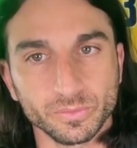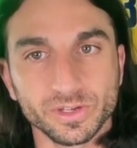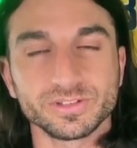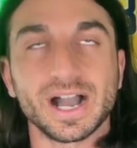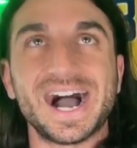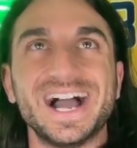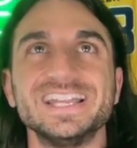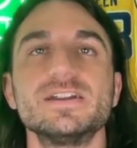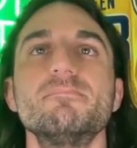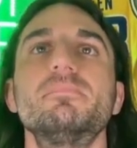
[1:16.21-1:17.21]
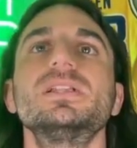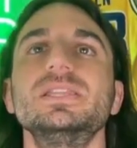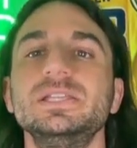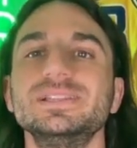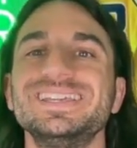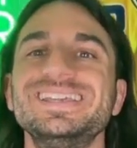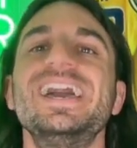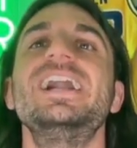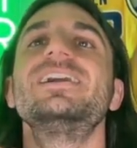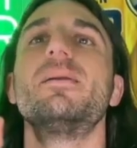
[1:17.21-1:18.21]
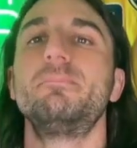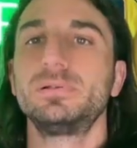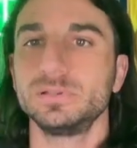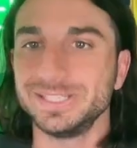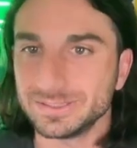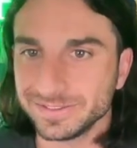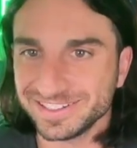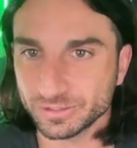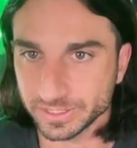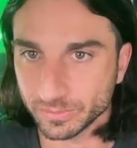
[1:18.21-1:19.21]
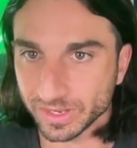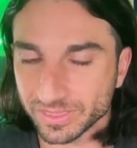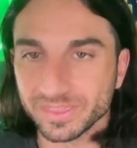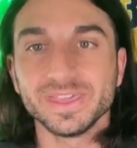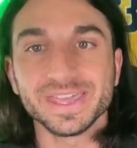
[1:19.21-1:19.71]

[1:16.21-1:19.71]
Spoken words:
which I completely agree with.